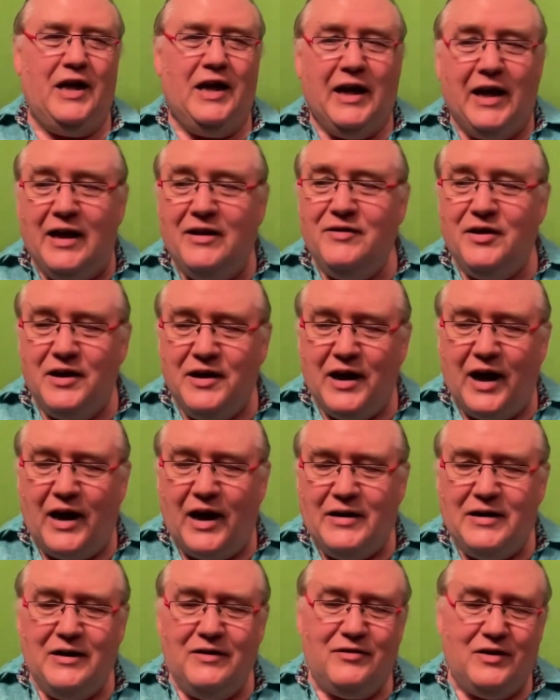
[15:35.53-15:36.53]
In the
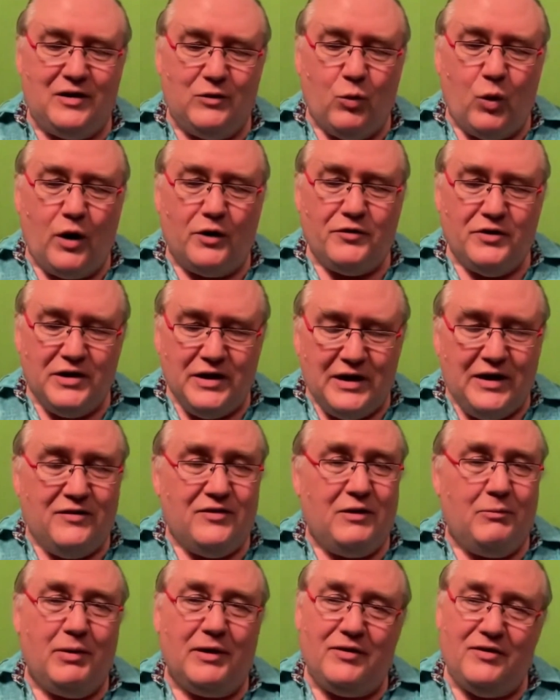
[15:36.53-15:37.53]
90s, it wasn't easy,
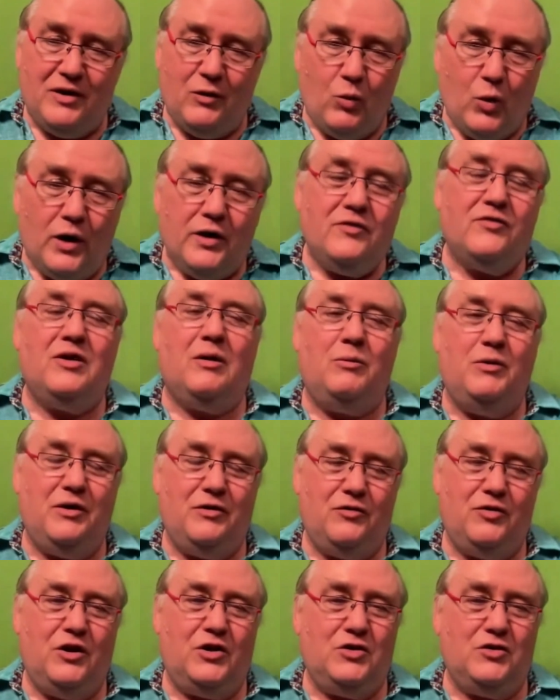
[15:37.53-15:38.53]
but there was some research.